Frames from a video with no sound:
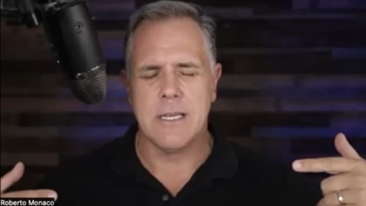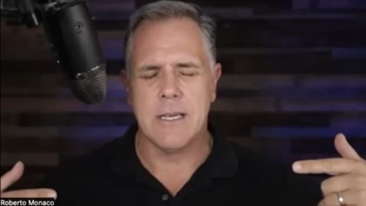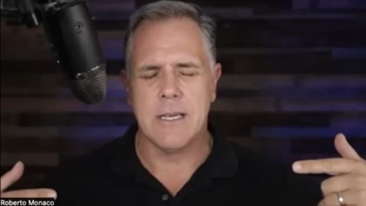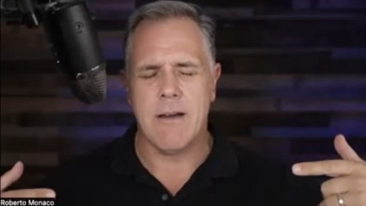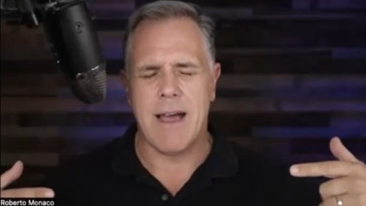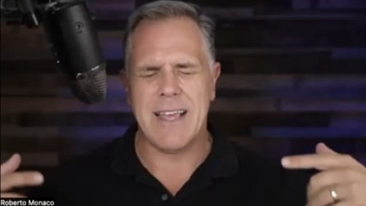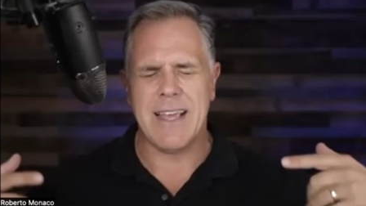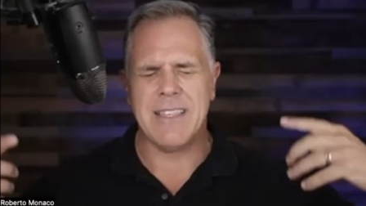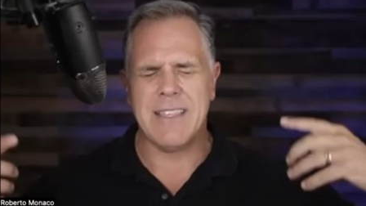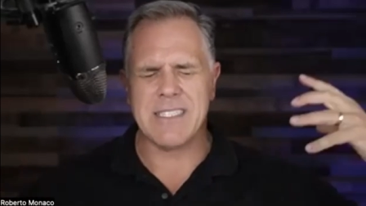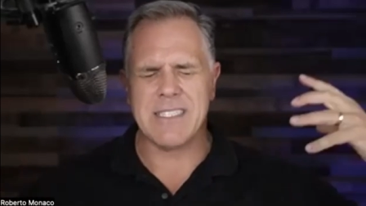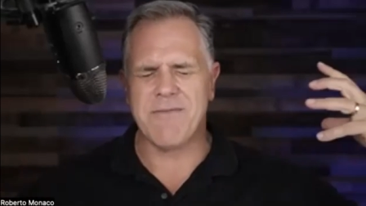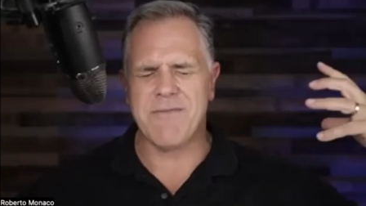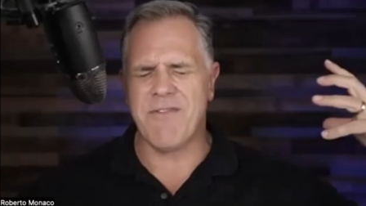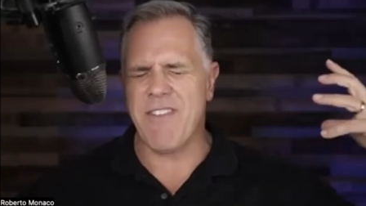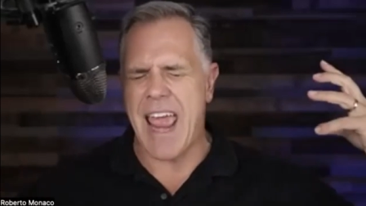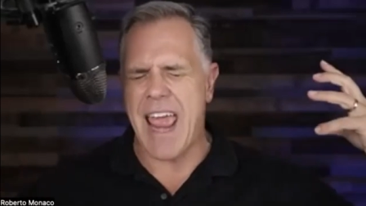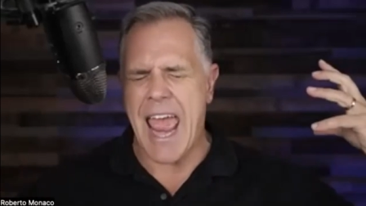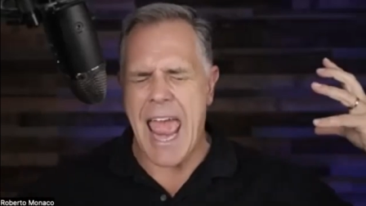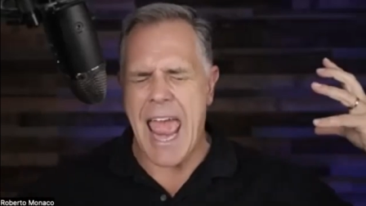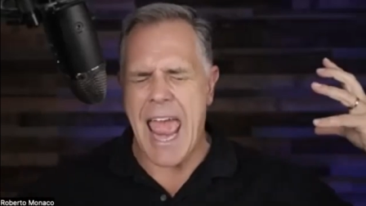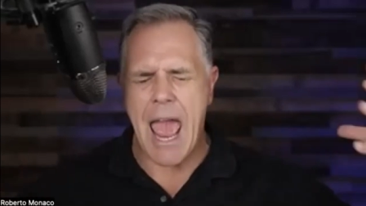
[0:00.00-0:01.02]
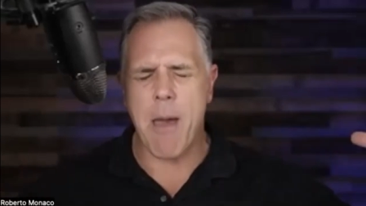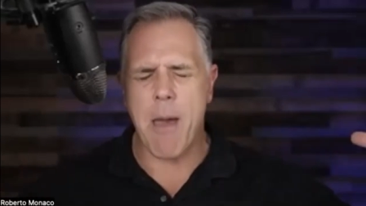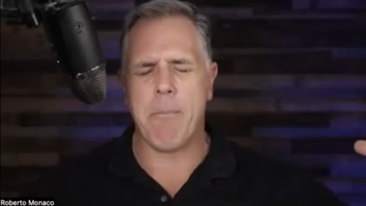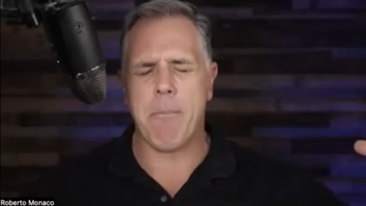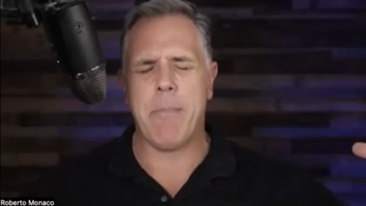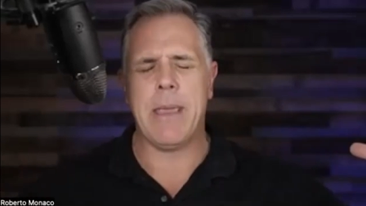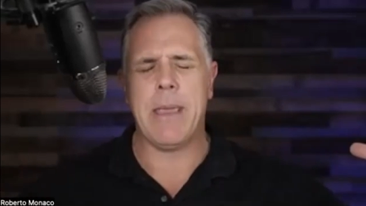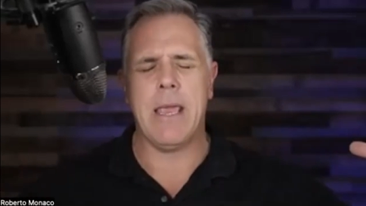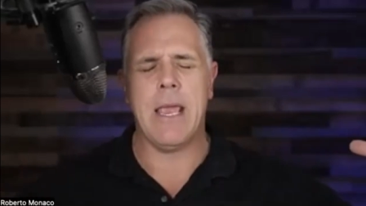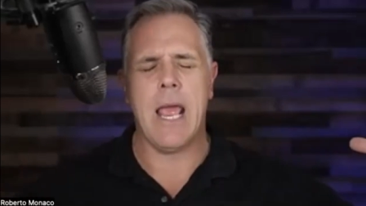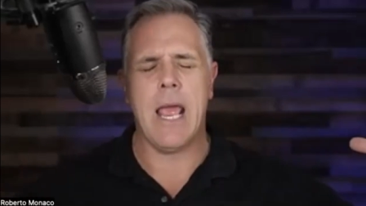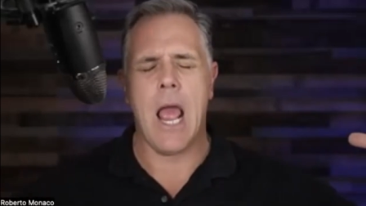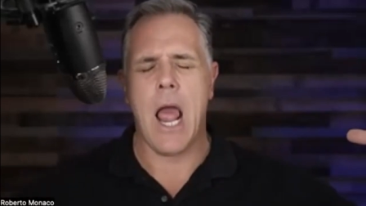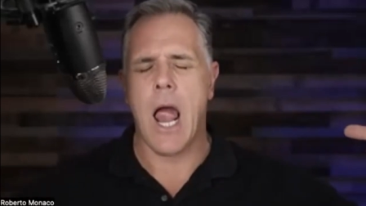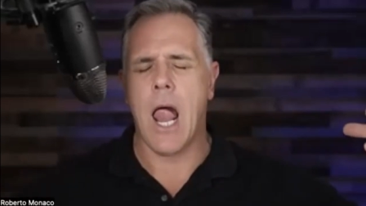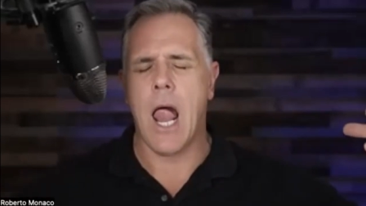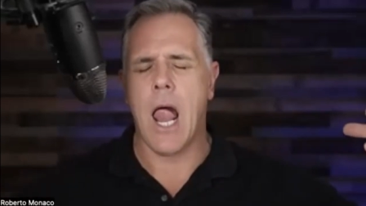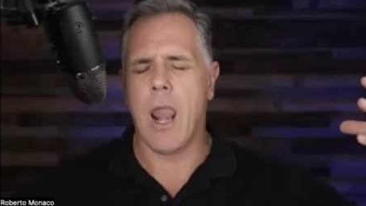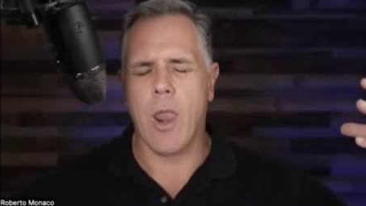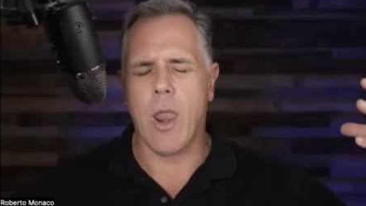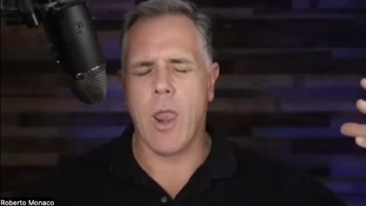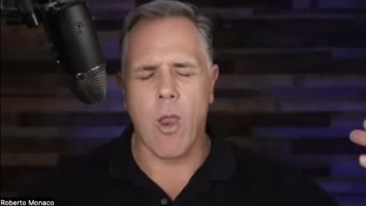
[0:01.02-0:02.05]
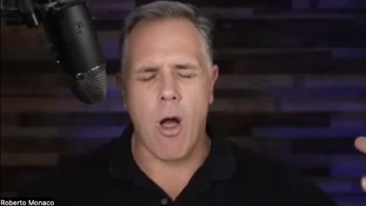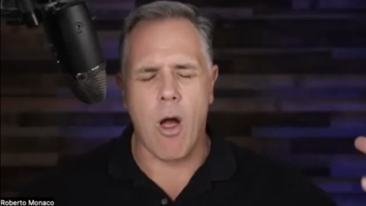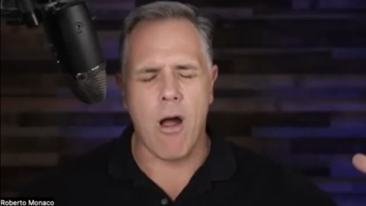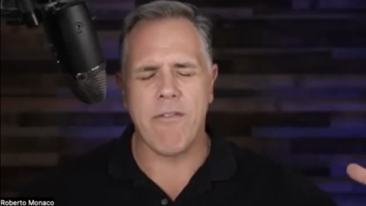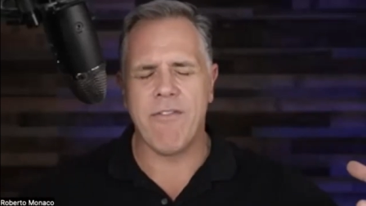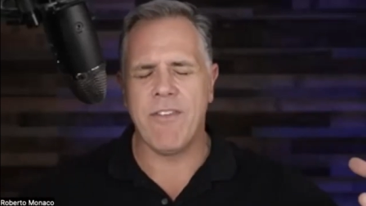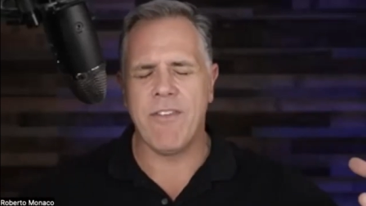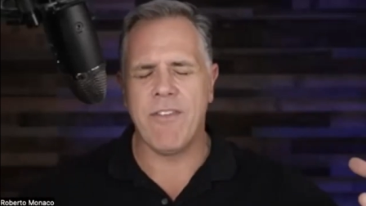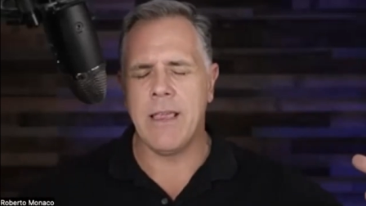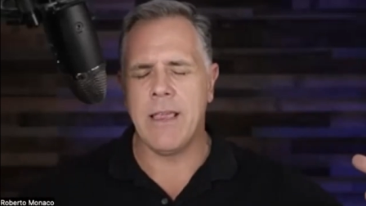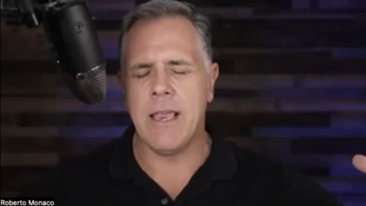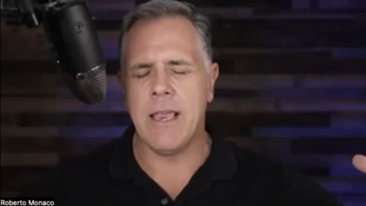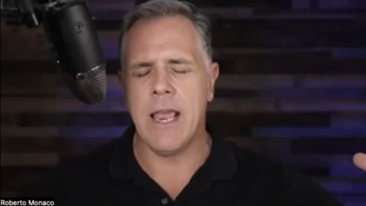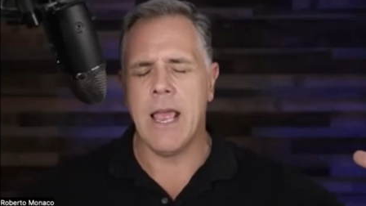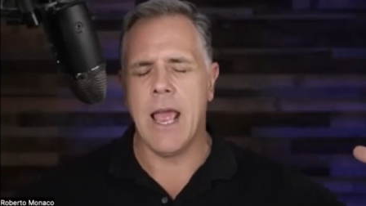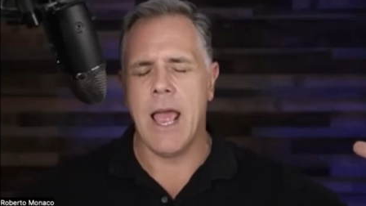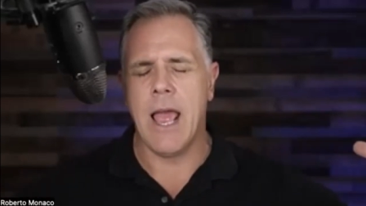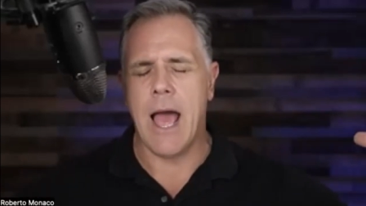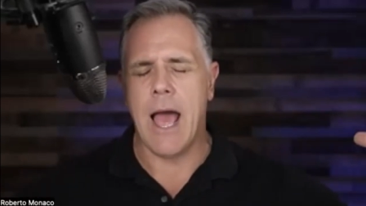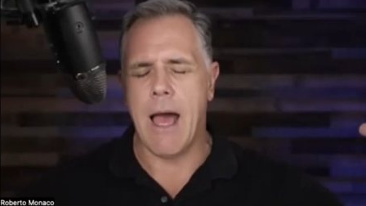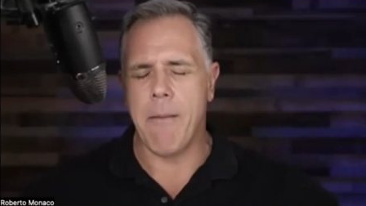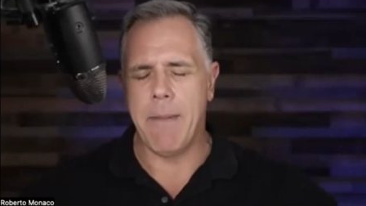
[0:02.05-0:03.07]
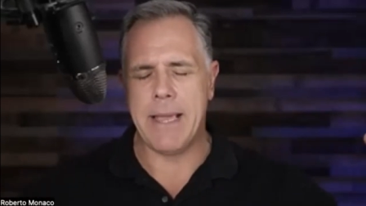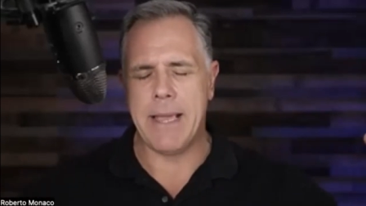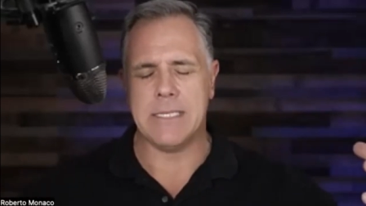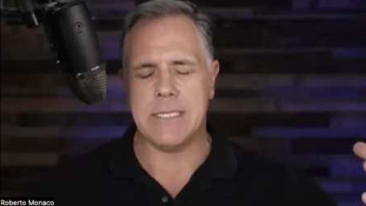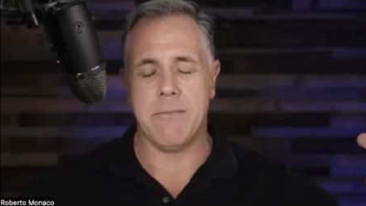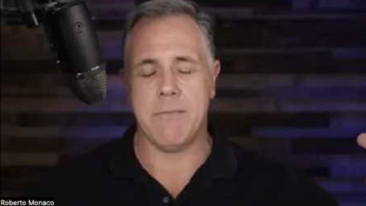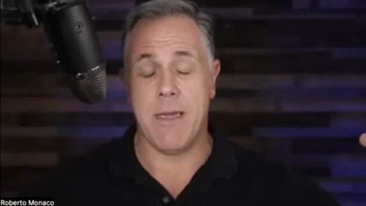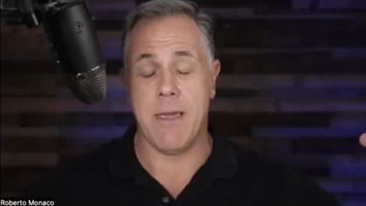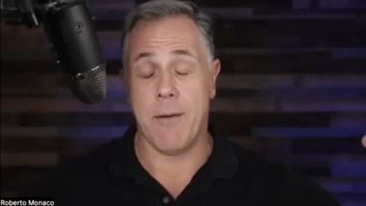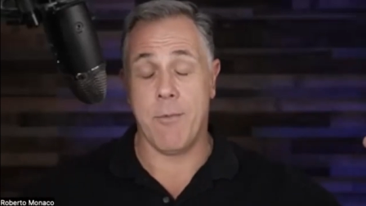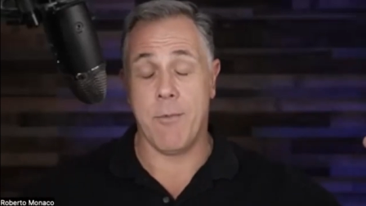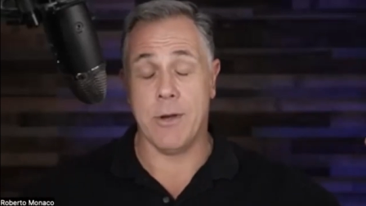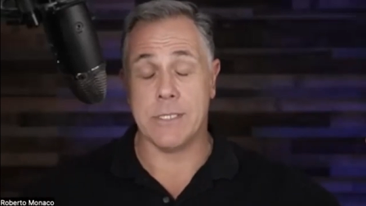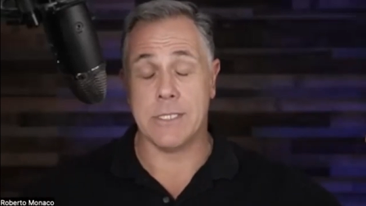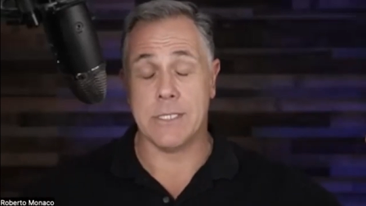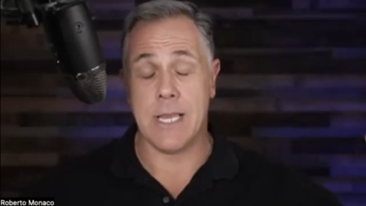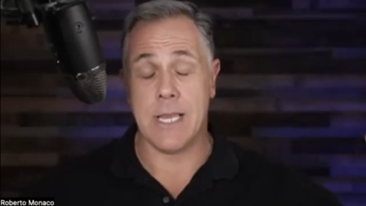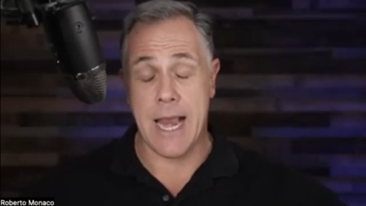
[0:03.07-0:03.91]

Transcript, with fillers: right, this happy, loving, amazing memories.